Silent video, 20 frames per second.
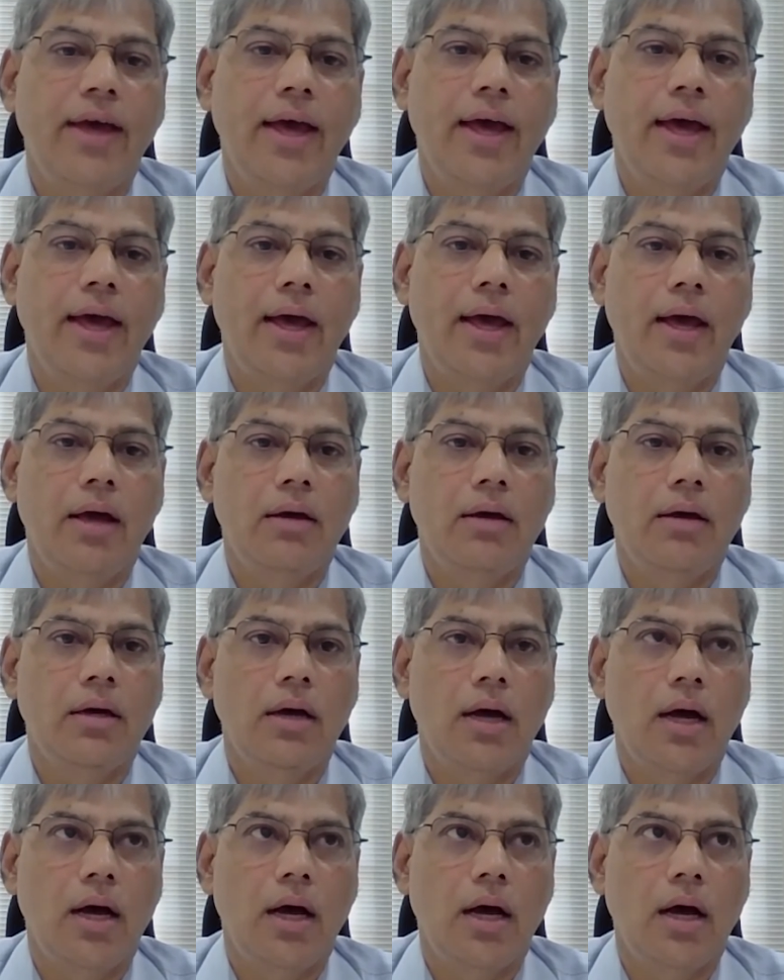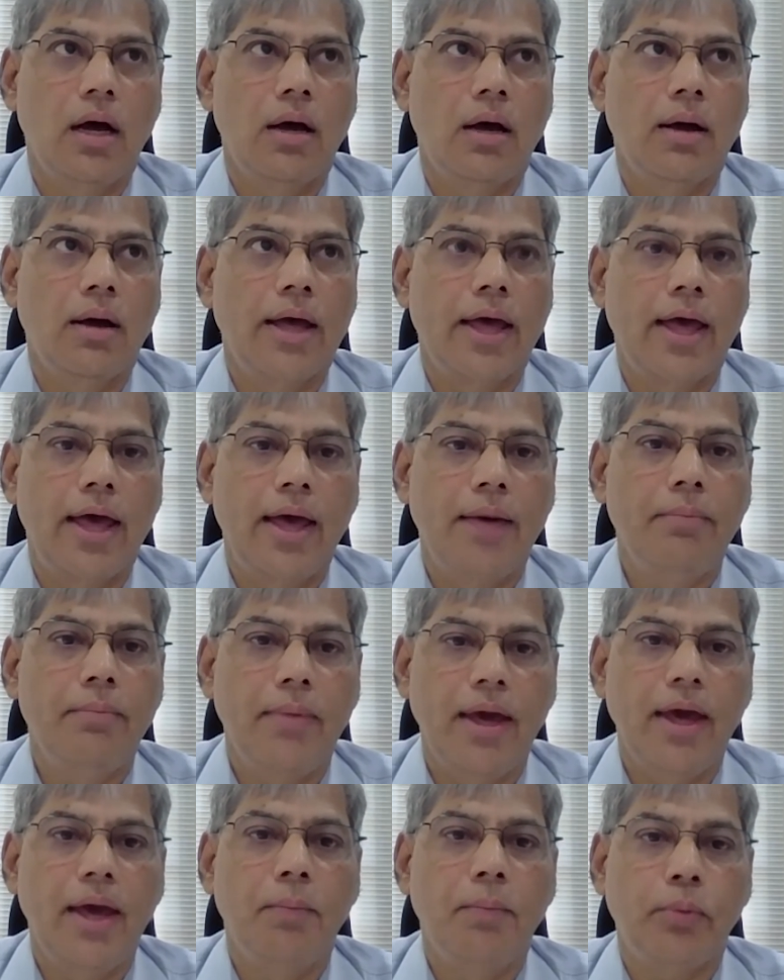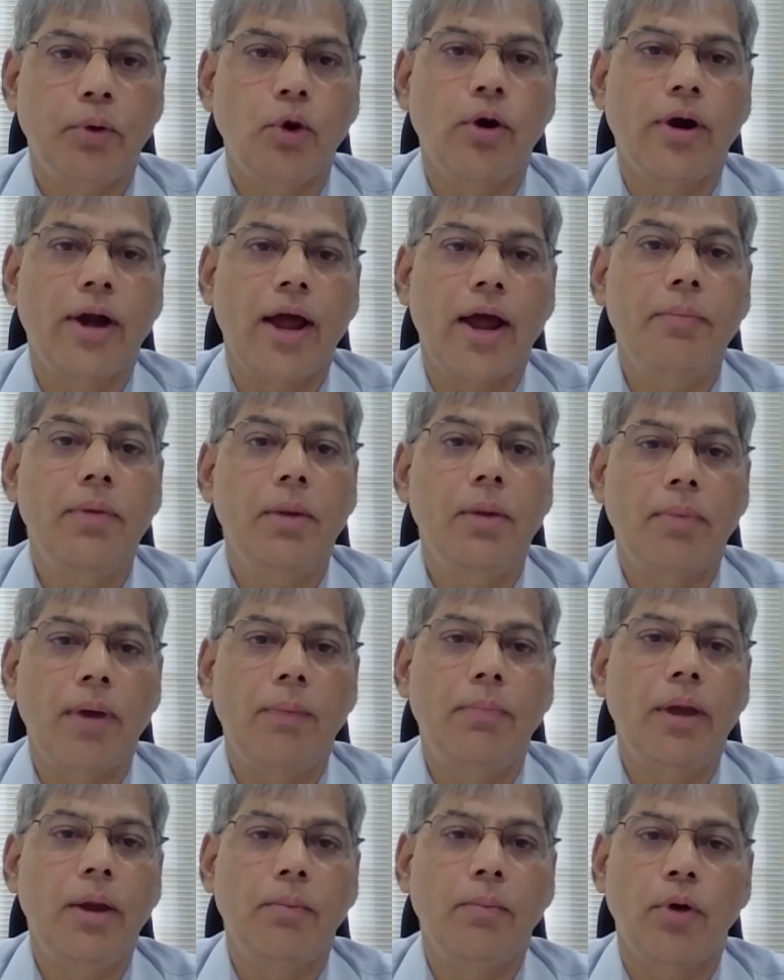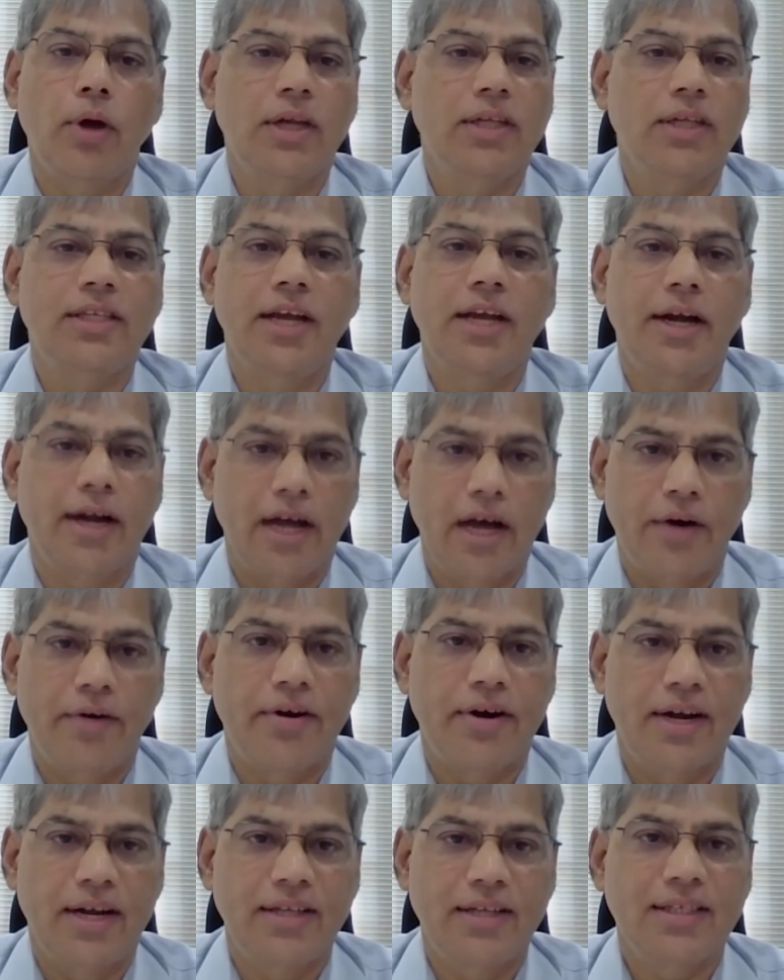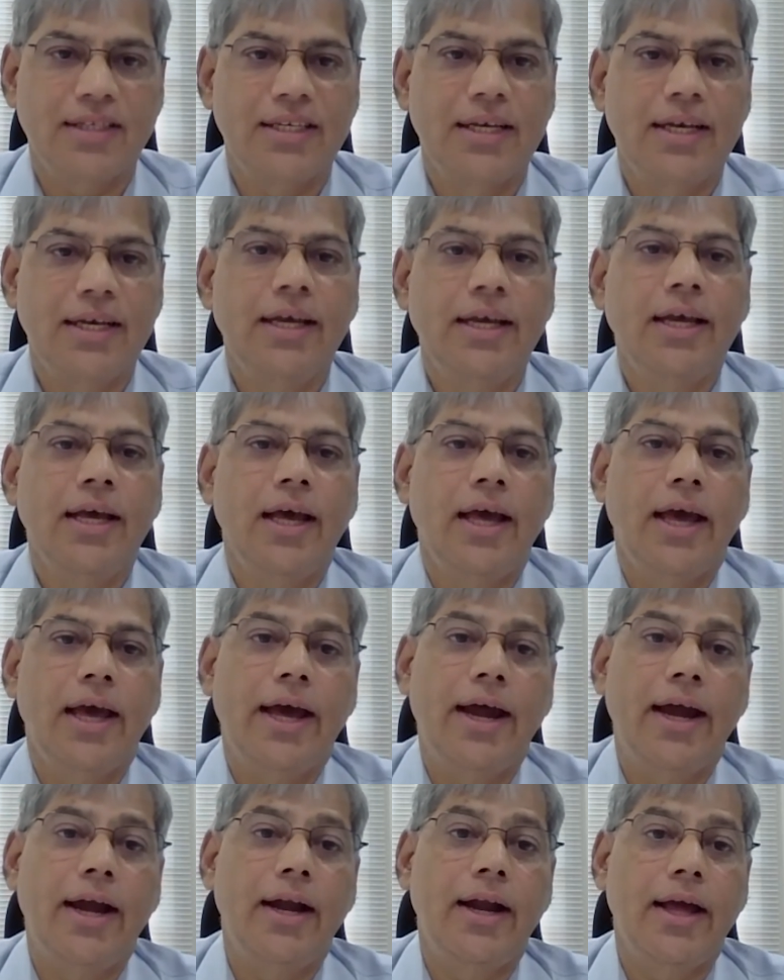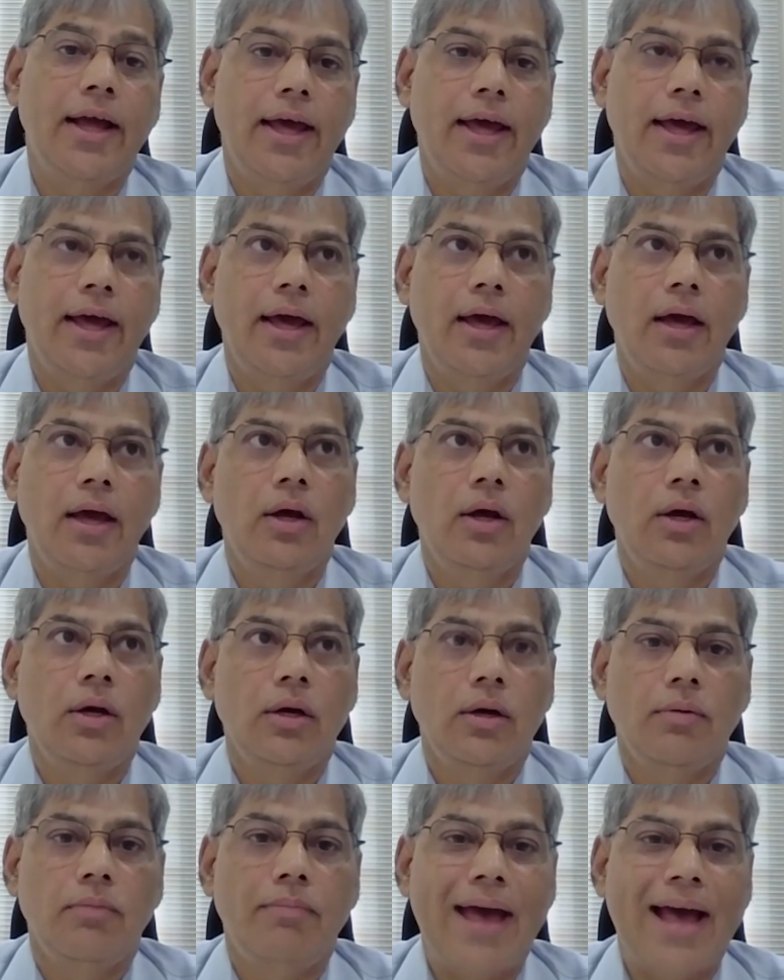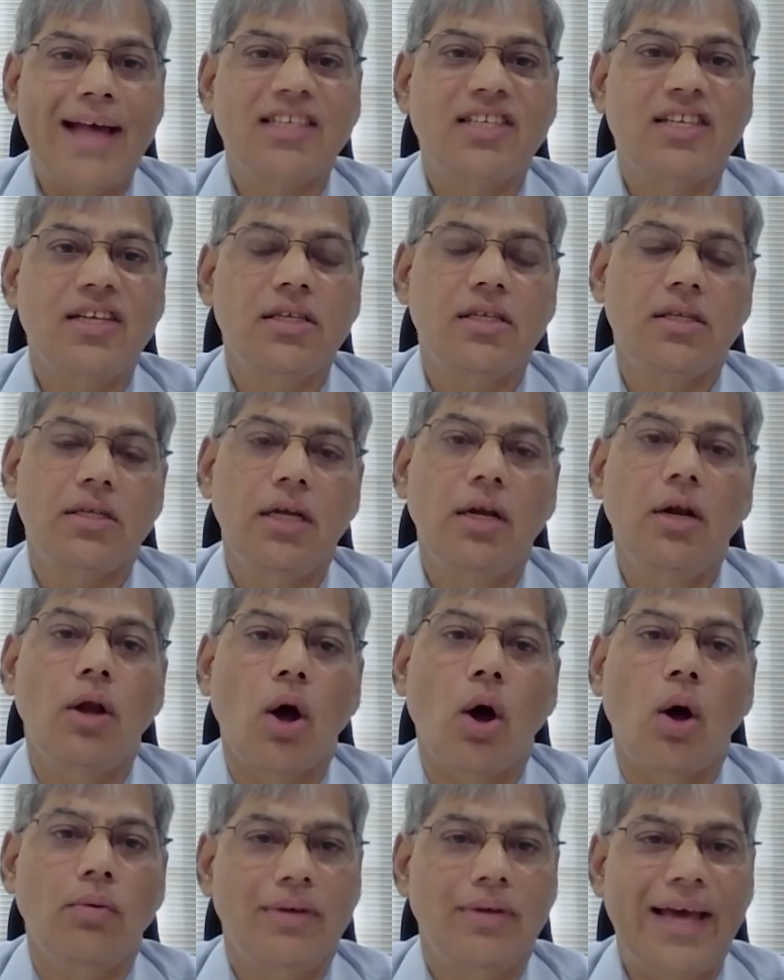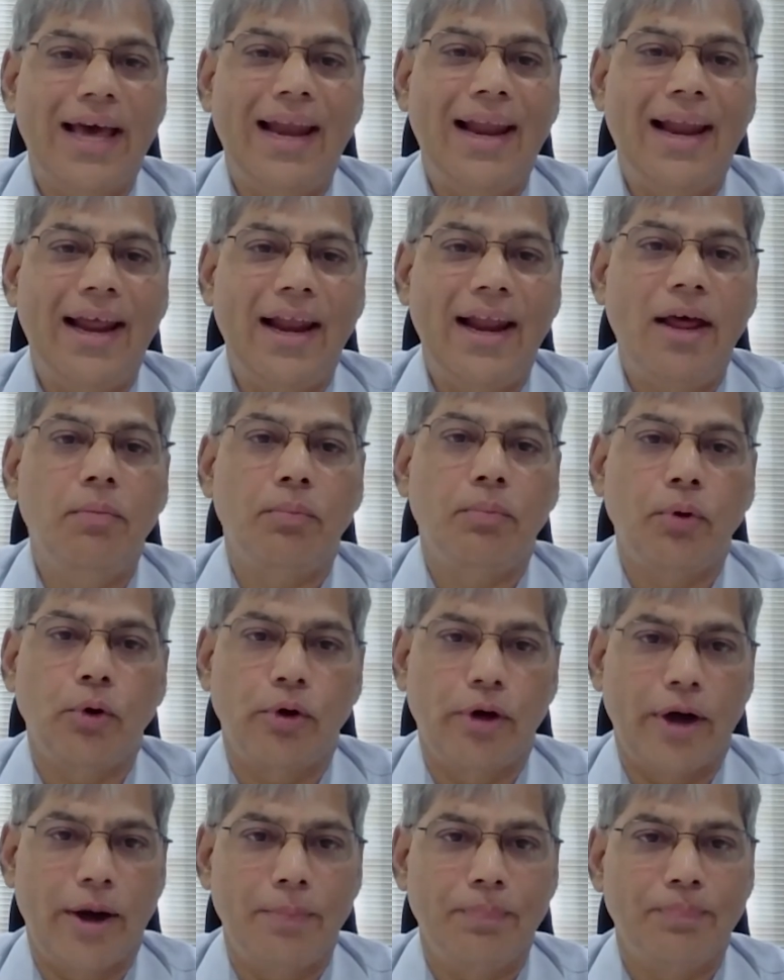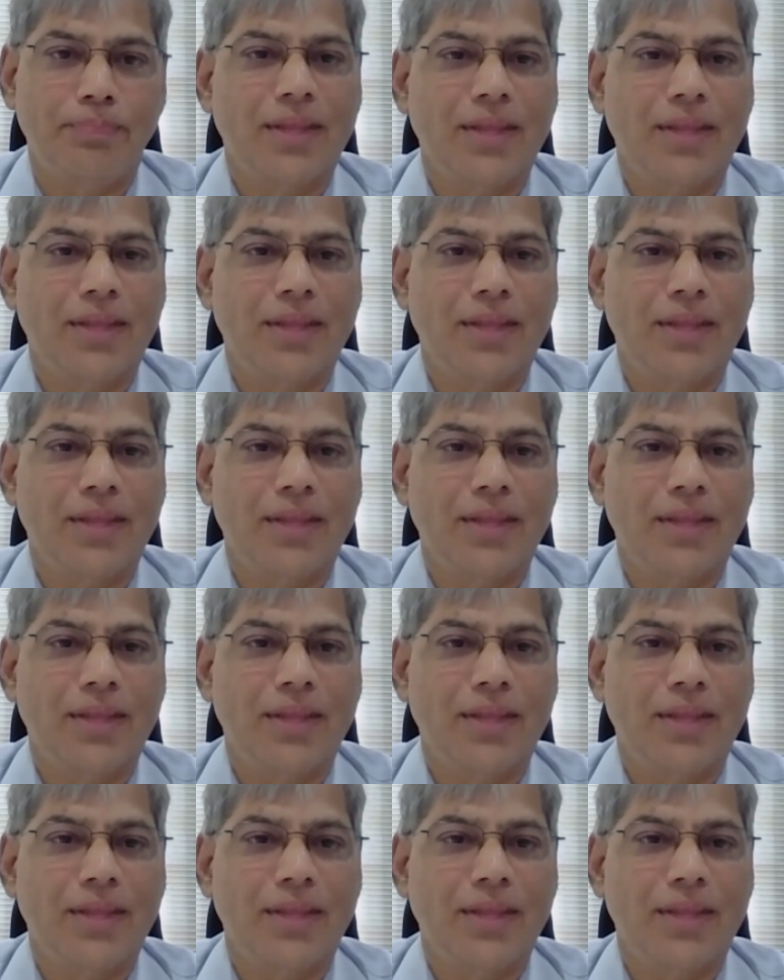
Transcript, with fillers: a uh, MA program in public policy and governance, and a master's in law LLM program.